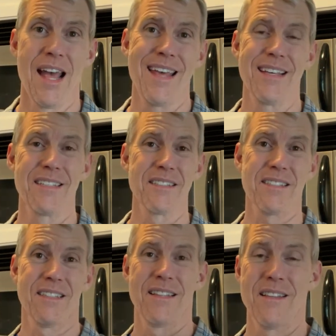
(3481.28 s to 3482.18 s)

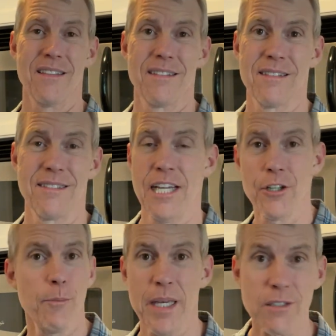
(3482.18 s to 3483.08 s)
is that new
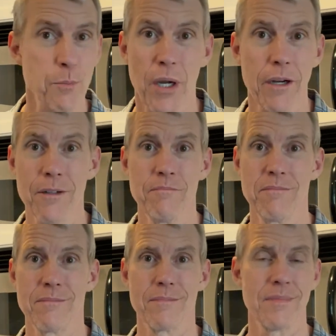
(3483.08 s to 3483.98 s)
paint sprayer.
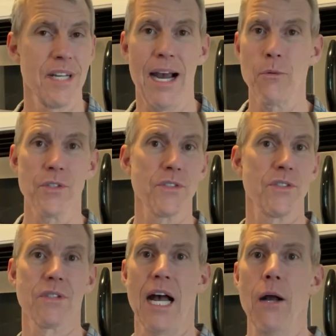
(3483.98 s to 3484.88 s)
I
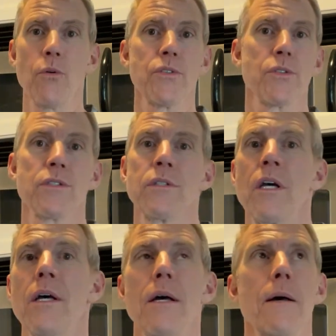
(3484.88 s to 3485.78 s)
was
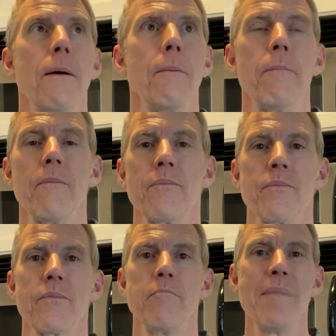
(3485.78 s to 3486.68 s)

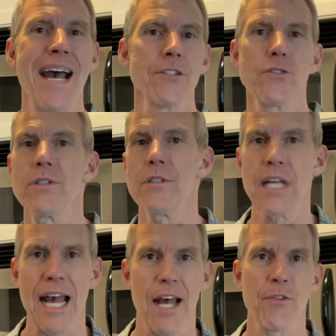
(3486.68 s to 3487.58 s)
mastered
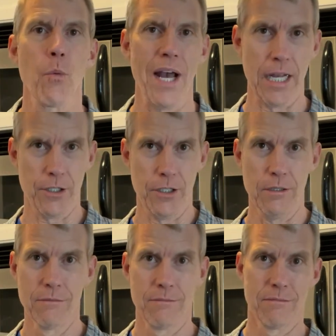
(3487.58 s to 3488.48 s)
at the Wagner.
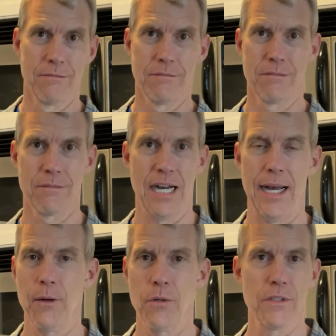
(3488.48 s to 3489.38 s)
I
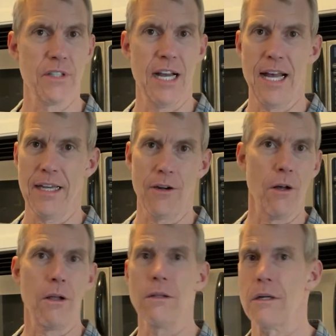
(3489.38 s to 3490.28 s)
had it
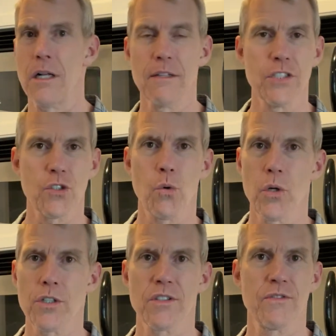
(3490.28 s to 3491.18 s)
all of its
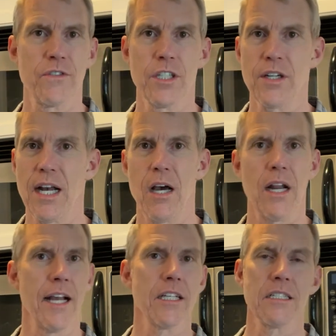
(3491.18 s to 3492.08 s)
quirks figured out.
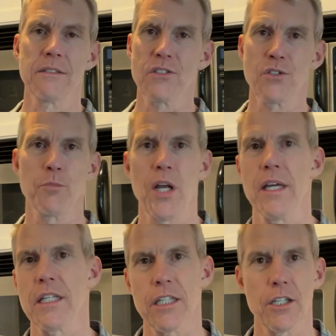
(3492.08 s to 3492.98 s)
I could spray it
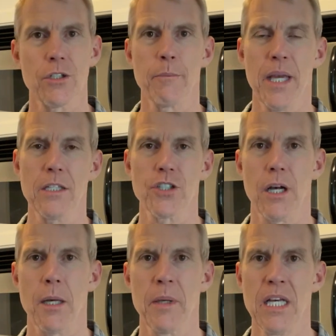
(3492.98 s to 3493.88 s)
and get a good paint job.